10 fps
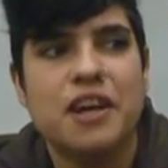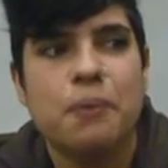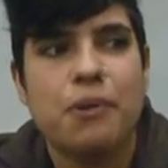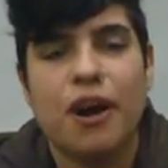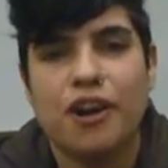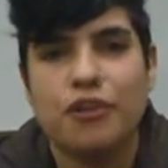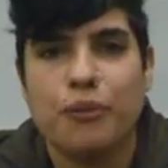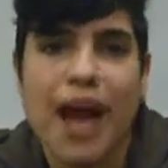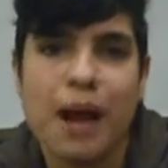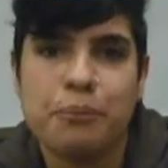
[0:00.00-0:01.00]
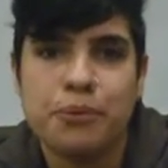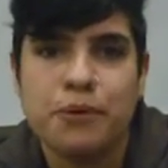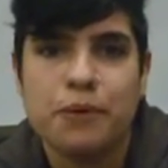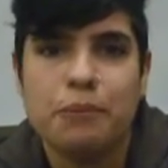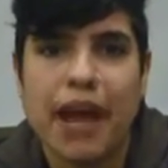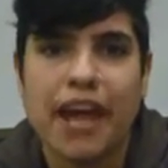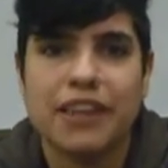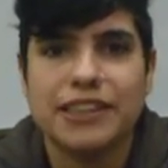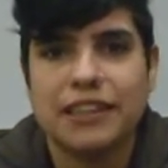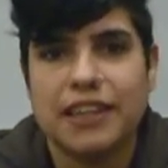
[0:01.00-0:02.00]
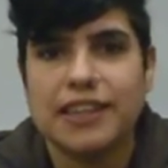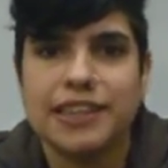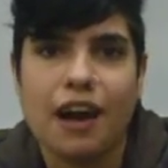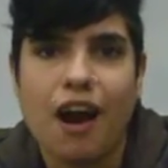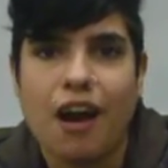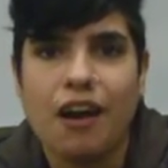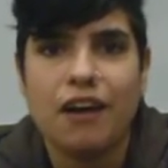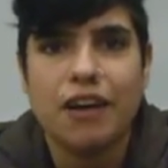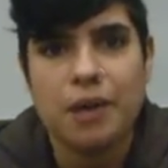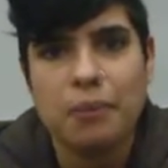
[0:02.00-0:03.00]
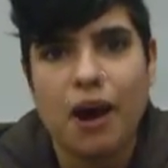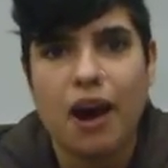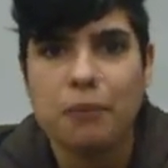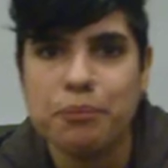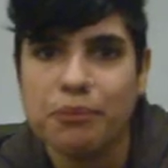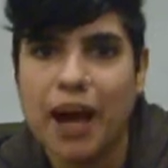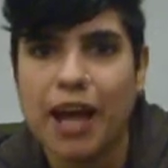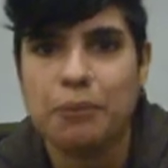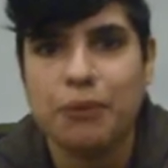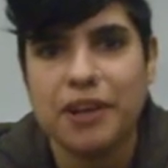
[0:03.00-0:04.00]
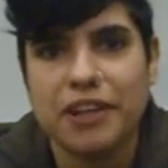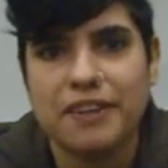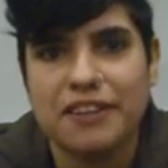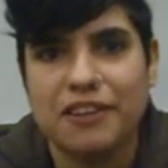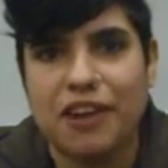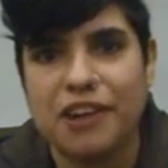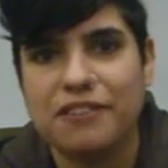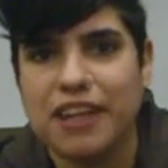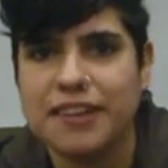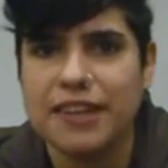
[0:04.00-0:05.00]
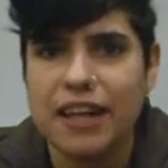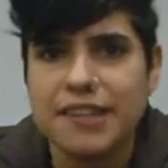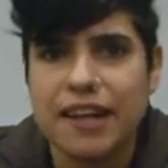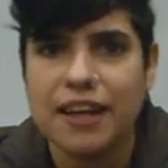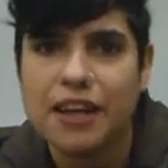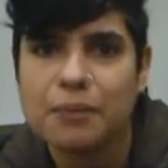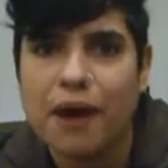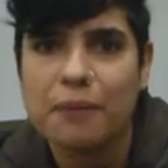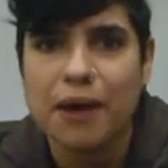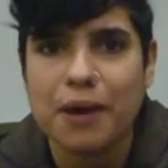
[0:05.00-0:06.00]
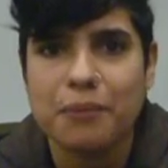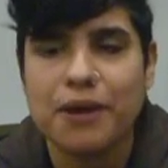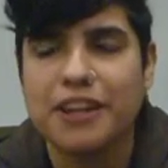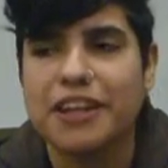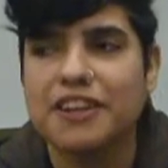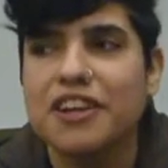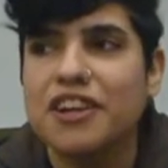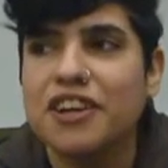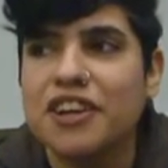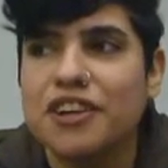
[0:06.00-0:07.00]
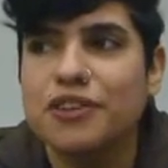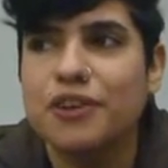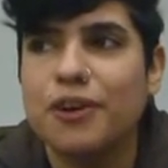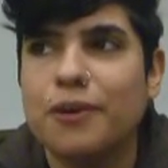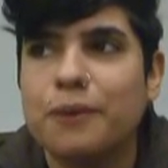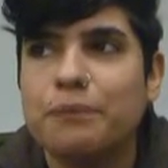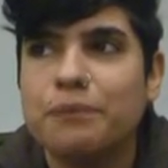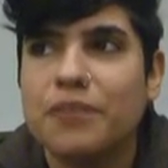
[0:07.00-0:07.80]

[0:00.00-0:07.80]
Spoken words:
punk rap bands and like ska hip hop hybrids and a lot of like salsa hip hop hybrid. And you know